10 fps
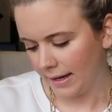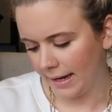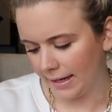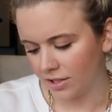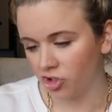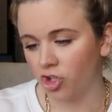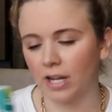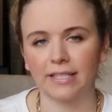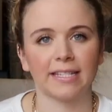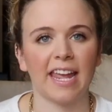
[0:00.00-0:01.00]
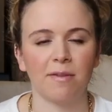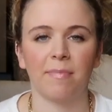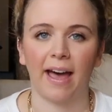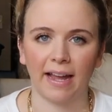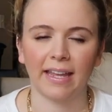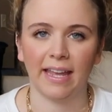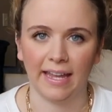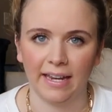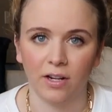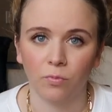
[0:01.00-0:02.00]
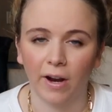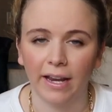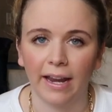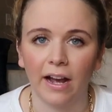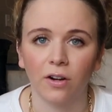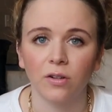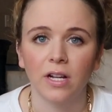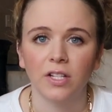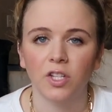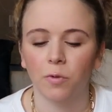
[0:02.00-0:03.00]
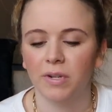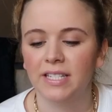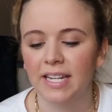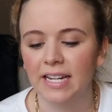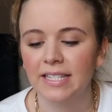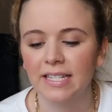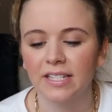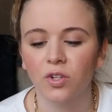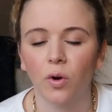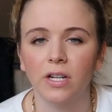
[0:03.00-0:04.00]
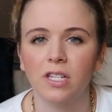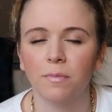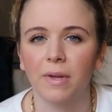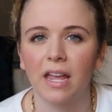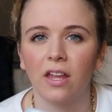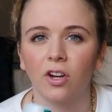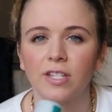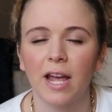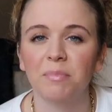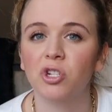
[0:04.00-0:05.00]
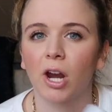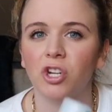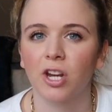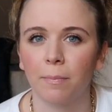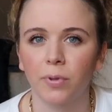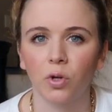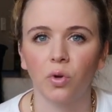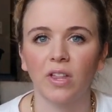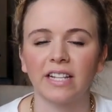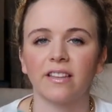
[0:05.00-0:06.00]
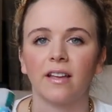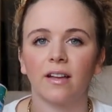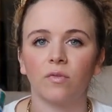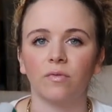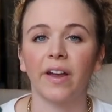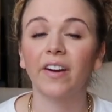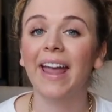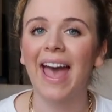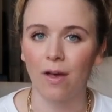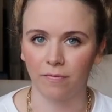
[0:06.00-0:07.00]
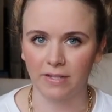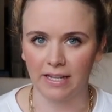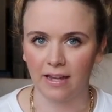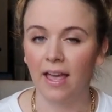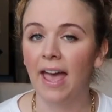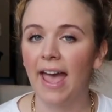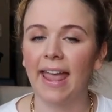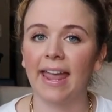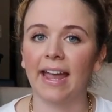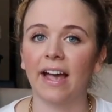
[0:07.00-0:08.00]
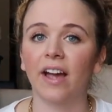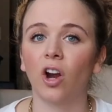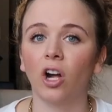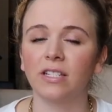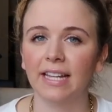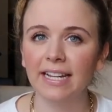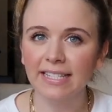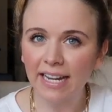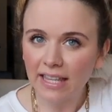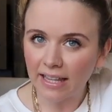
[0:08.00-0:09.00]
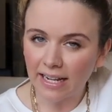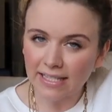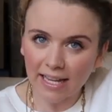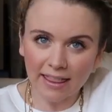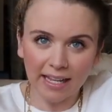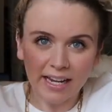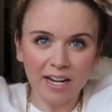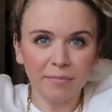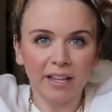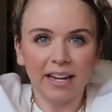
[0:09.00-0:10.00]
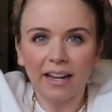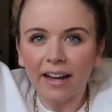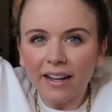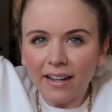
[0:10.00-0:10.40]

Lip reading: it just came back in right now. So Batiste is going to be your type of dry shampoo that's very hefty. And on days like this, I think I'm like